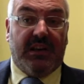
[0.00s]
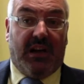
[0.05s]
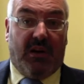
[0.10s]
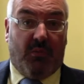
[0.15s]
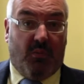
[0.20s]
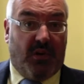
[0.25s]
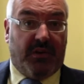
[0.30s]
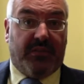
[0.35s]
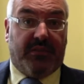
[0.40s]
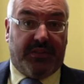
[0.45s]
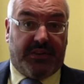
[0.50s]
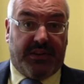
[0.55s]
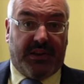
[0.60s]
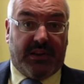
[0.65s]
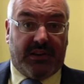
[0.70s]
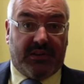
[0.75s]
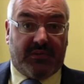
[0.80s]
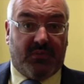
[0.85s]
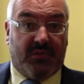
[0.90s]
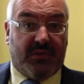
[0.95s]
and one of the
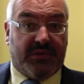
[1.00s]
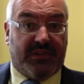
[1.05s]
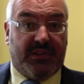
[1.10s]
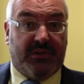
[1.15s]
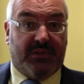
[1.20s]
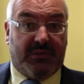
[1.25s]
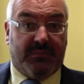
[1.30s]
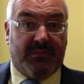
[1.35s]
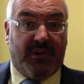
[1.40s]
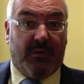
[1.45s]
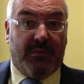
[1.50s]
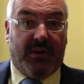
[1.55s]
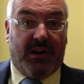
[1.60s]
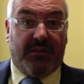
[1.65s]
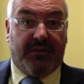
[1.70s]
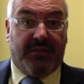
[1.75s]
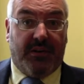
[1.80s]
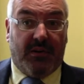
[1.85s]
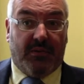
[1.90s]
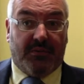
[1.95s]
things was use of mobile
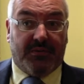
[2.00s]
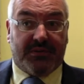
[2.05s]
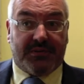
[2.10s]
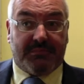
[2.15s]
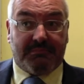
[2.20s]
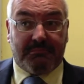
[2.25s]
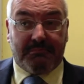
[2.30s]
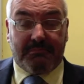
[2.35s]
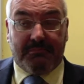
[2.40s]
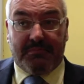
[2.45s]
phones.